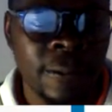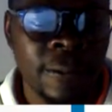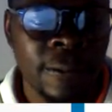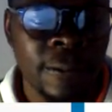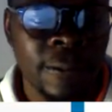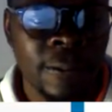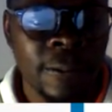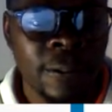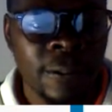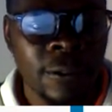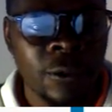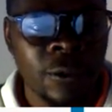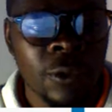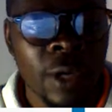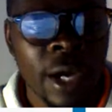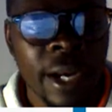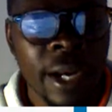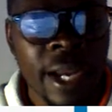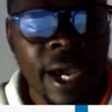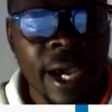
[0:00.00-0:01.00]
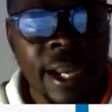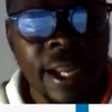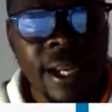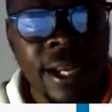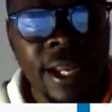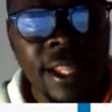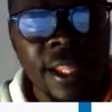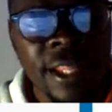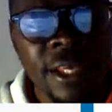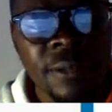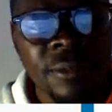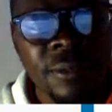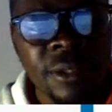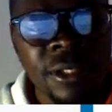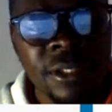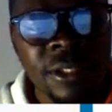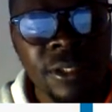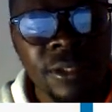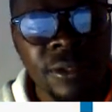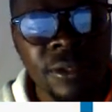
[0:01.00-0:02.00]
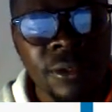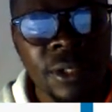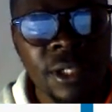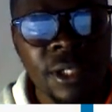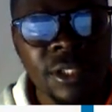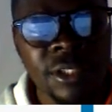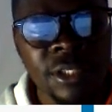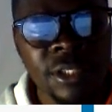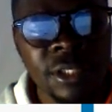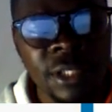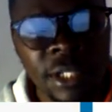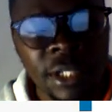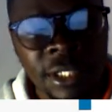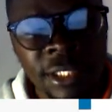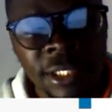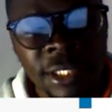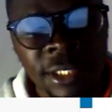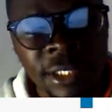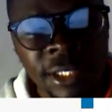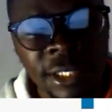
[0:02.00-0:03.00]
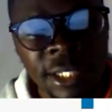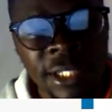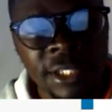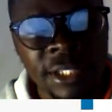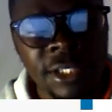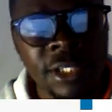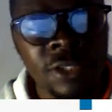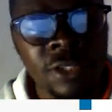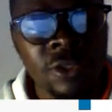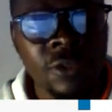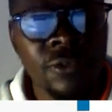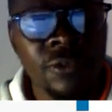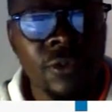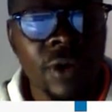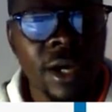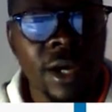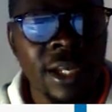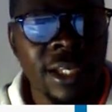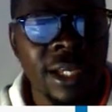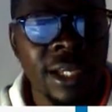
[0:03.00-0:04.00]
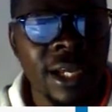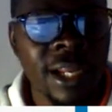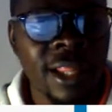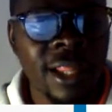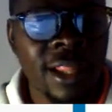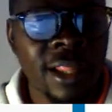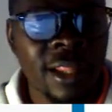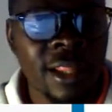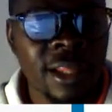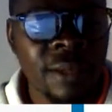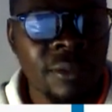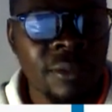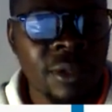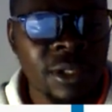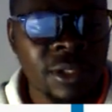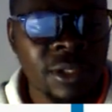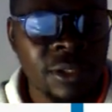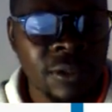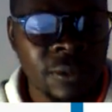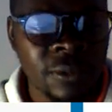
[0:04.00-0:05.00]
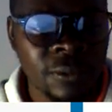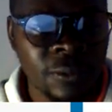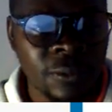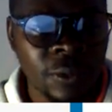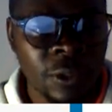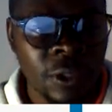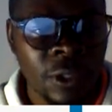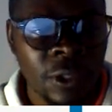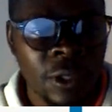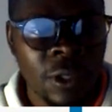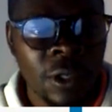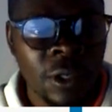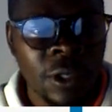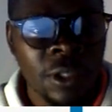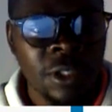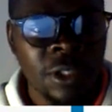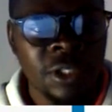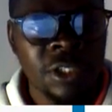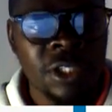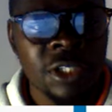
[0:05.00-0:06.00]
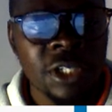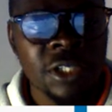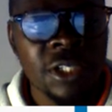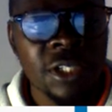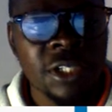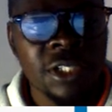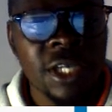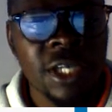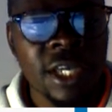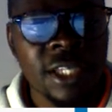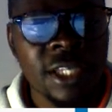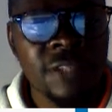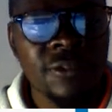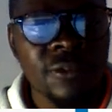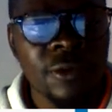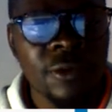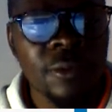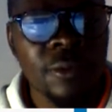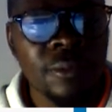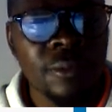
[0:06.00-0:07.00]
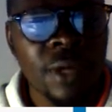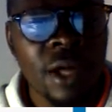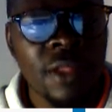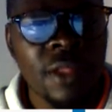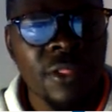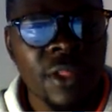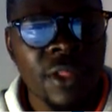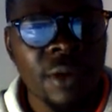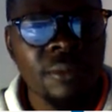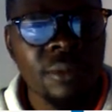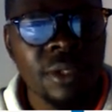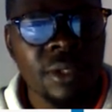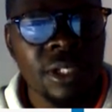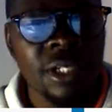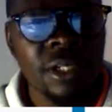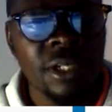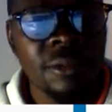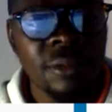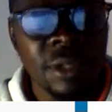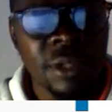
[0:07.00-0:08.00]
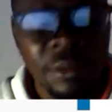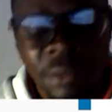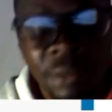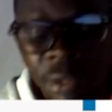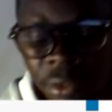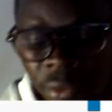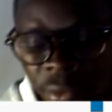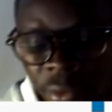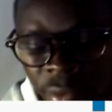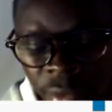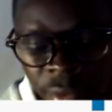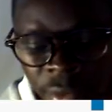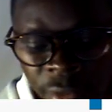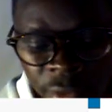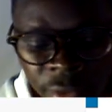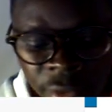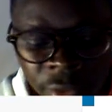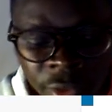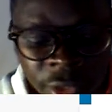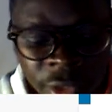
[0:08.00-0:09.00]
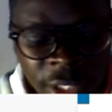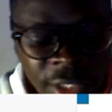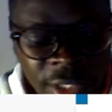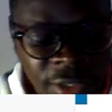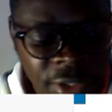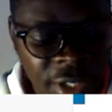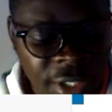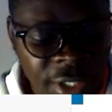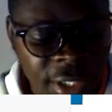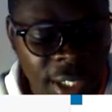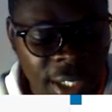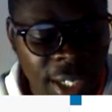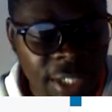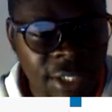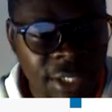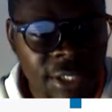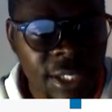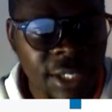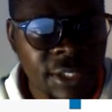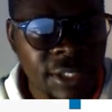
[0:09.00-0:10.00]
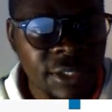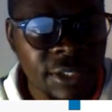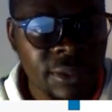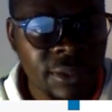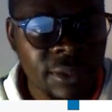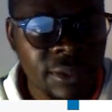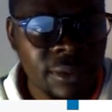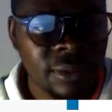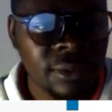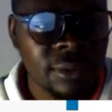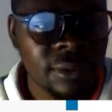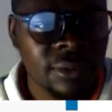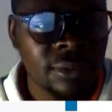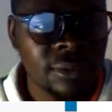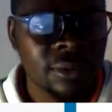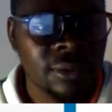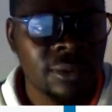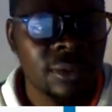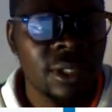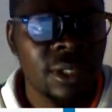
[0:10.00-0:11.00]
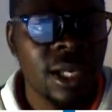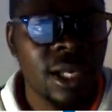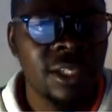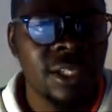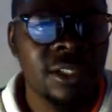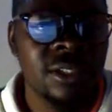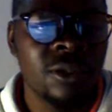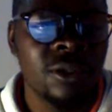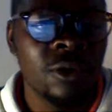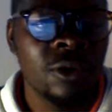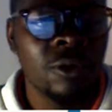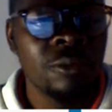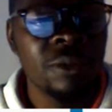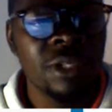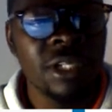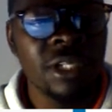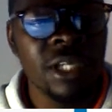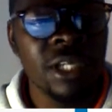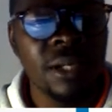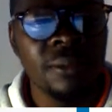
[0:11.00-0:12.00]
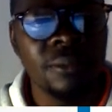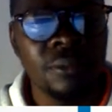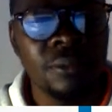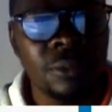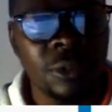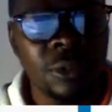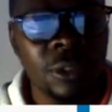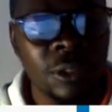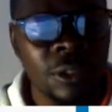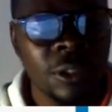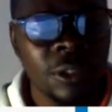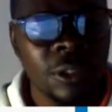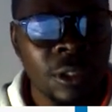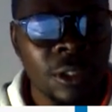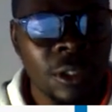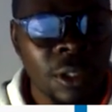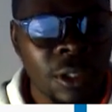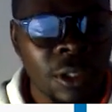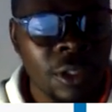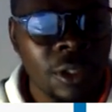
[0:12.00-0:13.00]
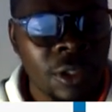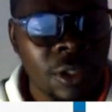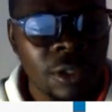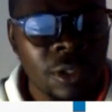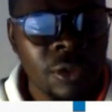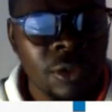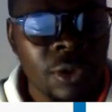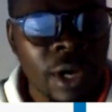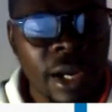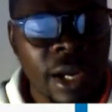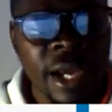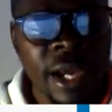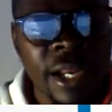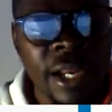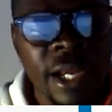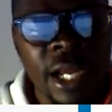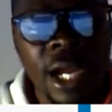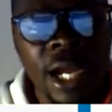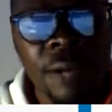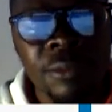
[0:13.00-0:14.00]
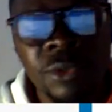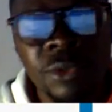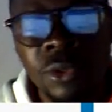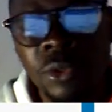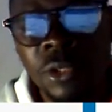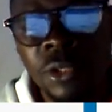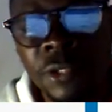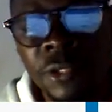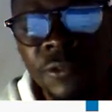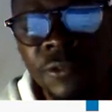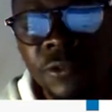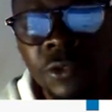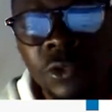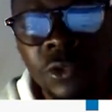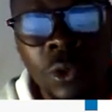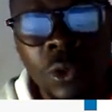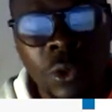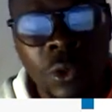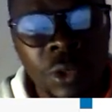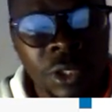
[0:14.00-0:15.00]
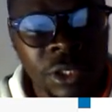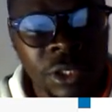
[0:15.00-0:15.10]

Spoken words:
You can add another image. You can see there is still extension for adding another image. Change the size from thumbnail. Maybe you just write large size, large or medium. You can add a caption if you so wish.